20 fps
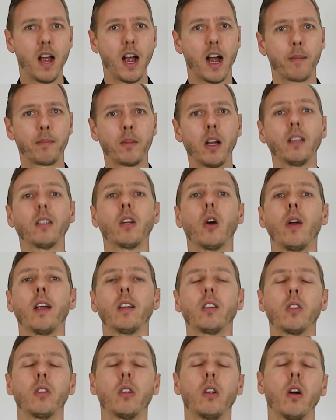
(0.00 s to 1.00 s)
I'm not going
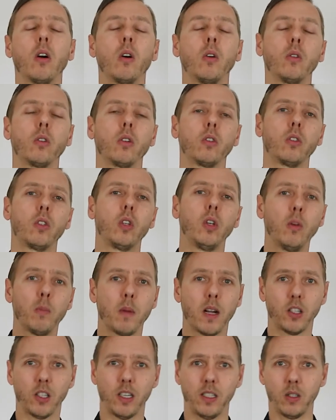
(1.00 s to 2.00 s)
to go too
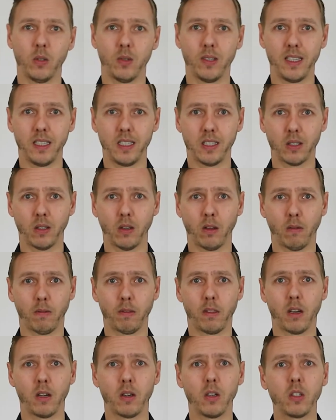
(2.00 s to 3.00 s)
much into detail
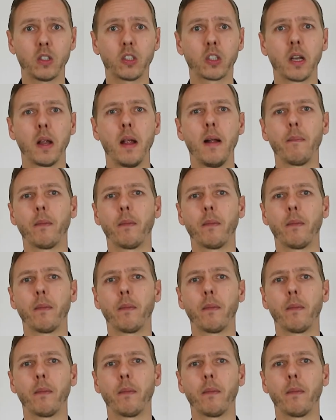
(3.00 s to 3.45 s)
of those.